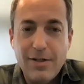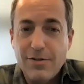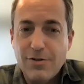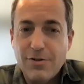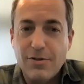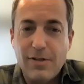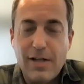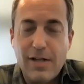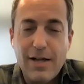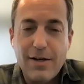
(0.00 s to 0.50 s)

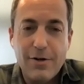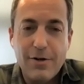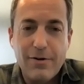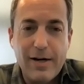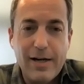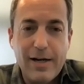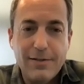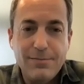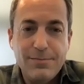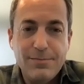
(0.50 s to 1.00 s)
There's a lot of
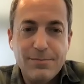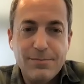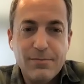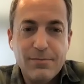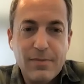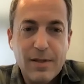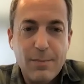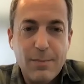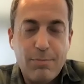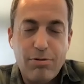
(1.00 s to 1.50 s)
great
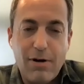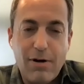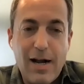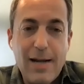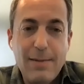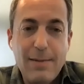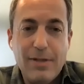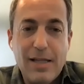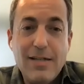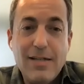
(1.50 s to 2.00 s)

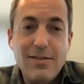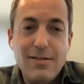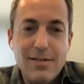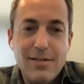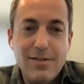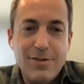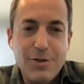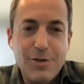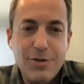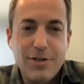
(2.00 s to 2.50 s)
prime
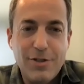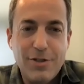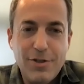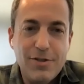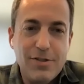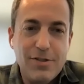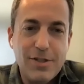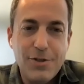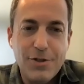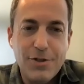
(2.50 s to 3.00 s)
lenses you can
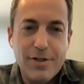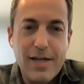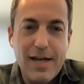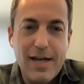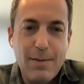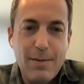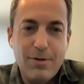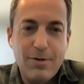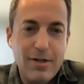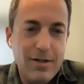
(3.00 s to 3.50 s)
use on your
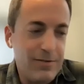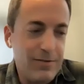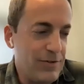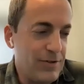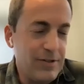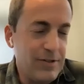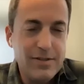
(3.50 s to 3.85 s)
camera if